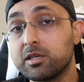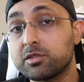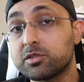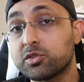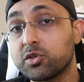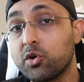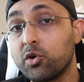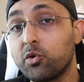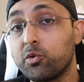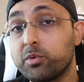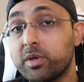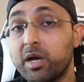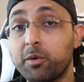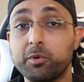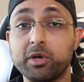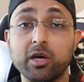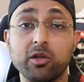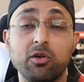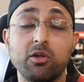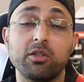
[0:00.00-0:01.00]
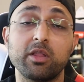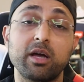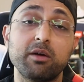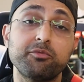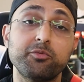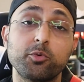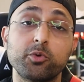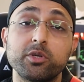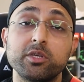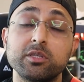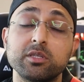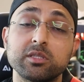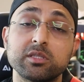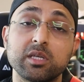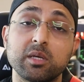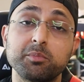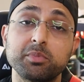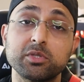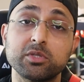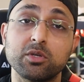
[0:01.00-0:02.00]
So yeah, we got all that for you in
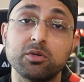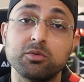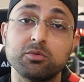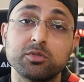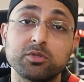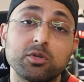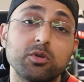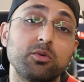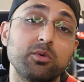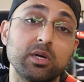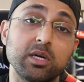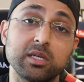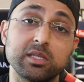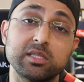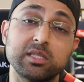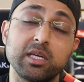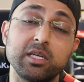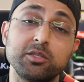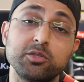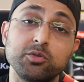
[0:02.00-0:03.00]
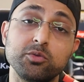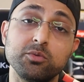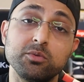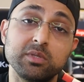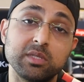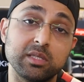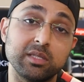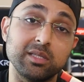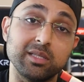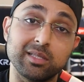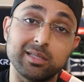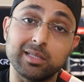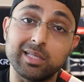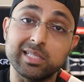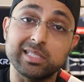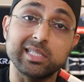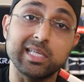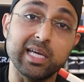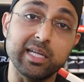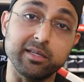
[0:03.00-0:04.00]
this episode, so stay tuned and
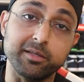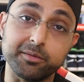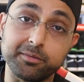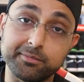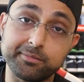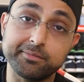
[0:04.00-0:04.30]
let's get it.